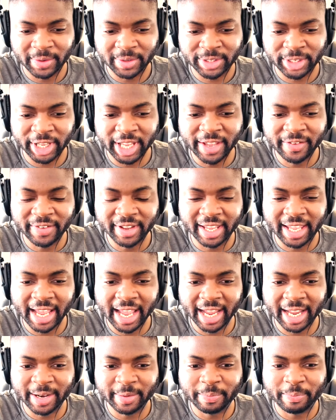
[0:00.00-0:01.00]
So even
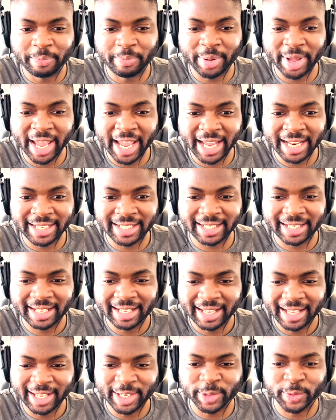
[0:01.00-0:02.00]
getting in bed
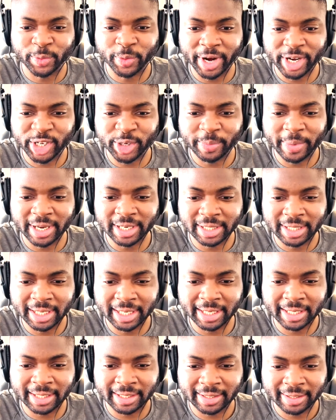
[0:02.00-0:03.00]
is
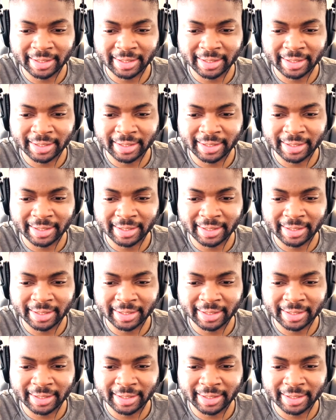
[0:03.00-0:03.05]
regimented.